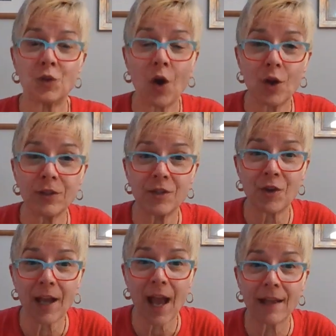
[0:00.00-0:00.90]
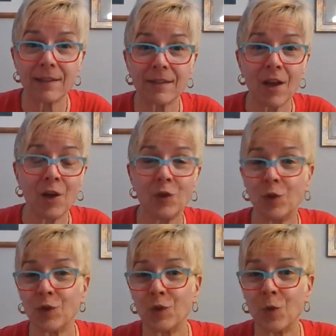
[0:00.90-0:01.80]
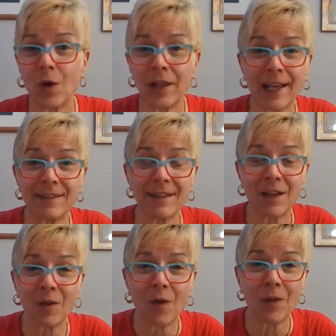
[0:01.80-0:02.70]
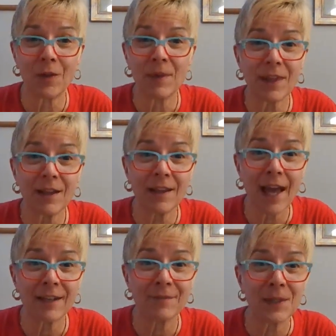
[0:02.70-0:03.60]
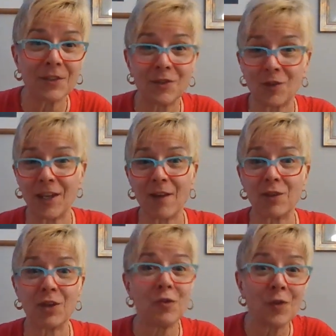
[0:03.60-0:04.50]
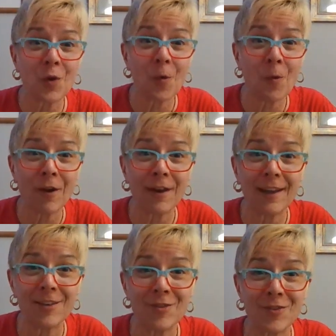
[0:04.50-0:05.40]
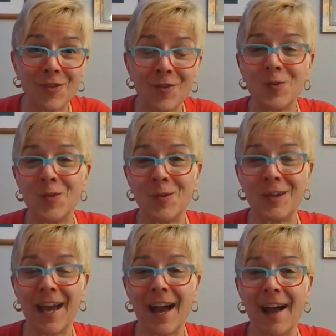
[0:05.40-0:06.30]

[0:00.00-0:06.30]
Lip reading: dogs and your cats. You could do, like I said, all the mythical animals. You could have a unicorn in your zoo. You could